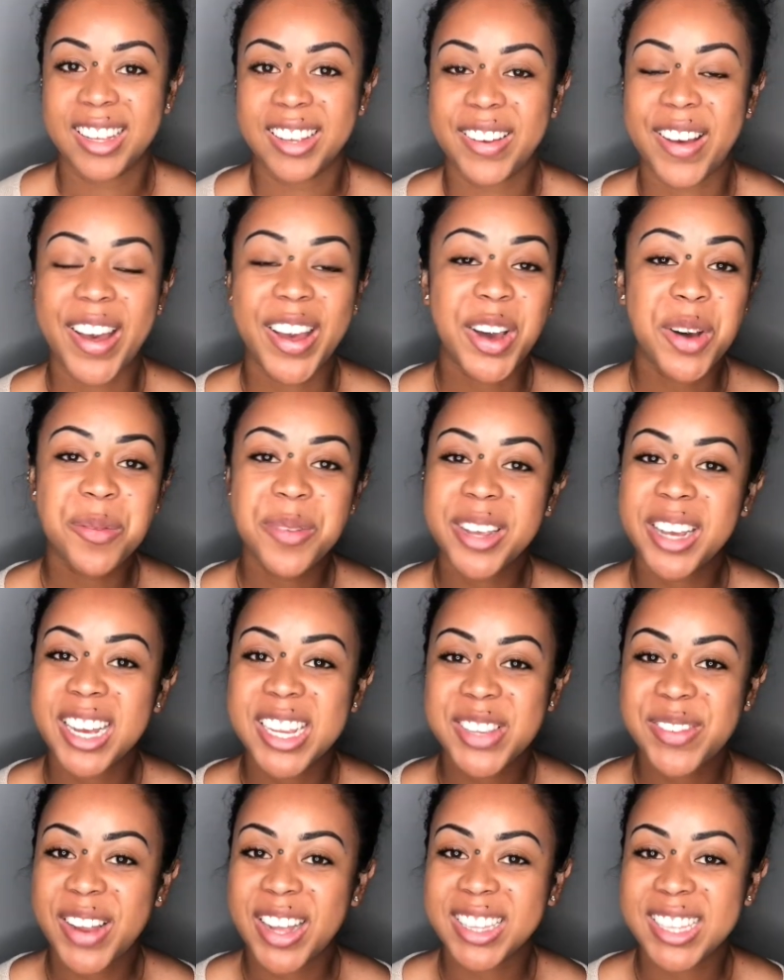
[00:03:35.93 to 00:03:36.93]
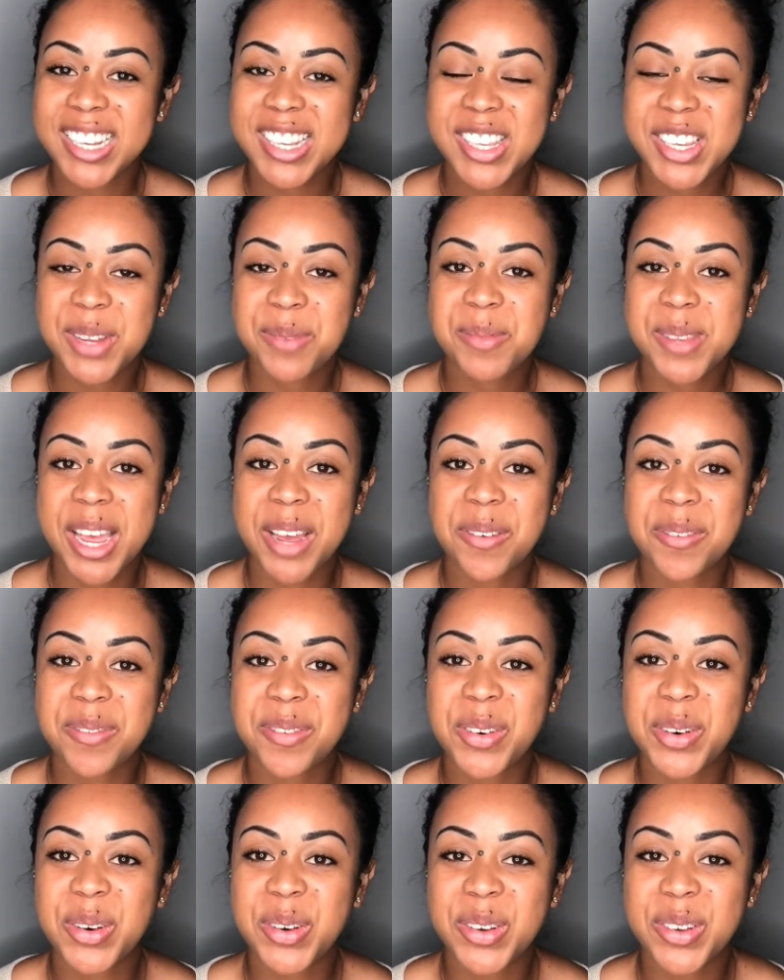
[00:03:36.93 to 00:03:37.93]
I hope you guys found these tips
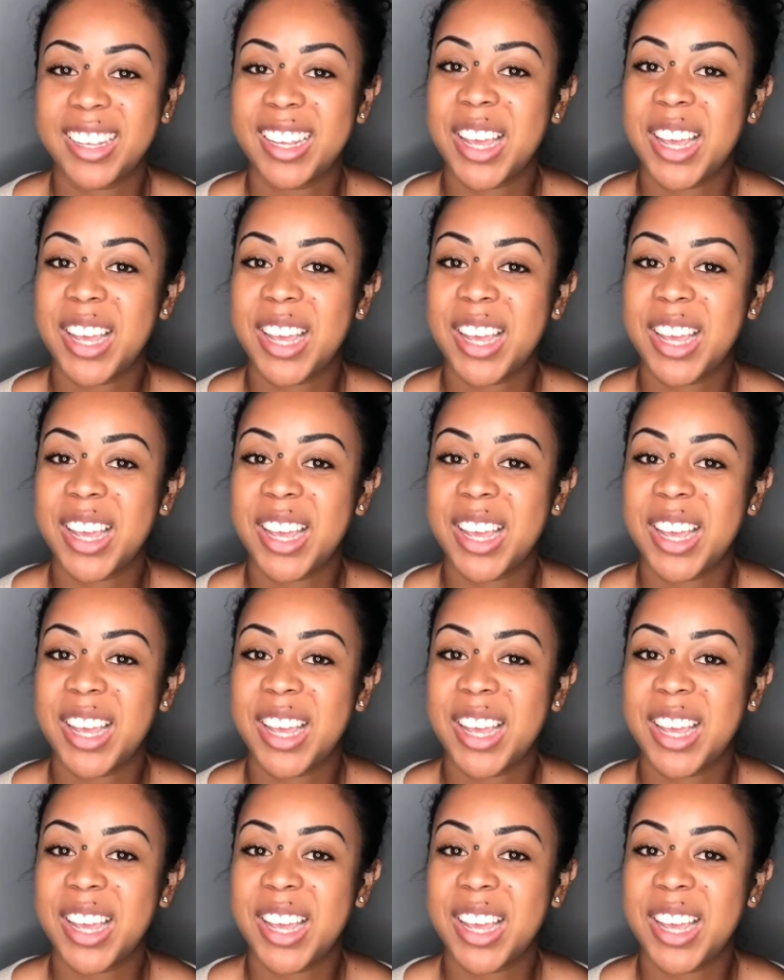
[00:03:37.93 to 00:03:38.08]
helpful.